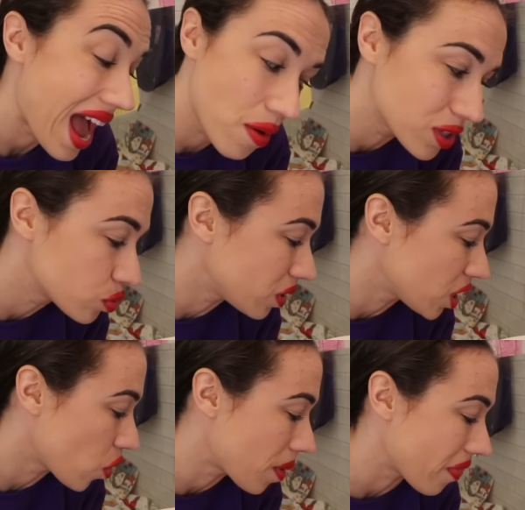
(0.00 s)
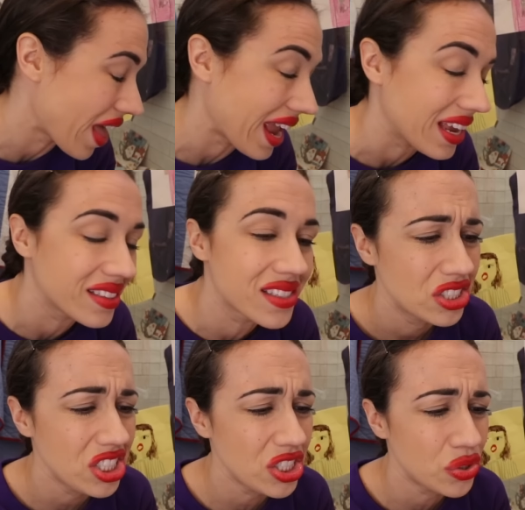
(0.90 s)
how else would it know about that?
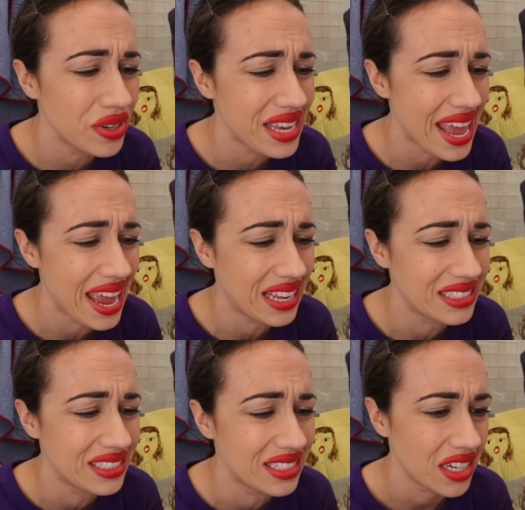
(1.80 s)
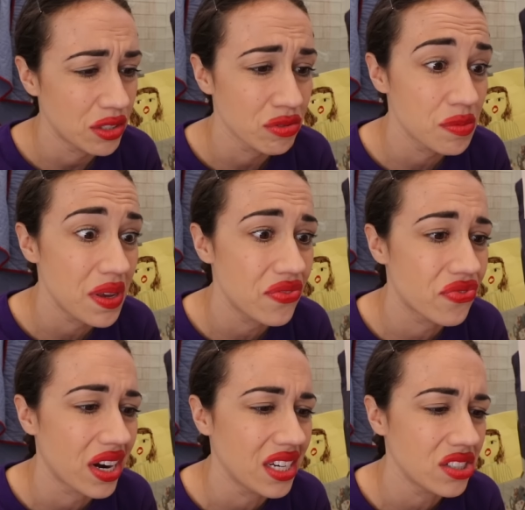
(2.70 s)
She trained. I don't speak
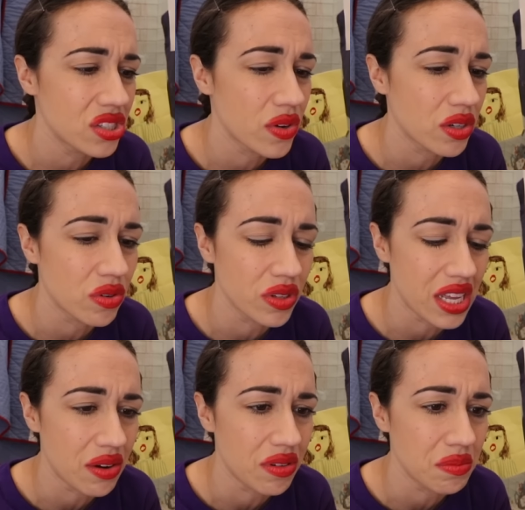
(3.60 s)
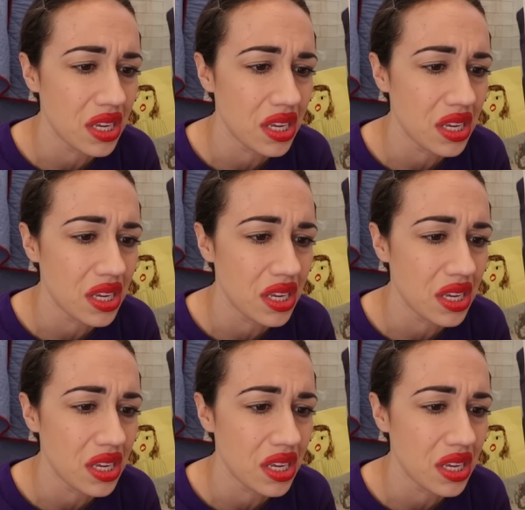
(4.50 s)
French, so I don't know what that one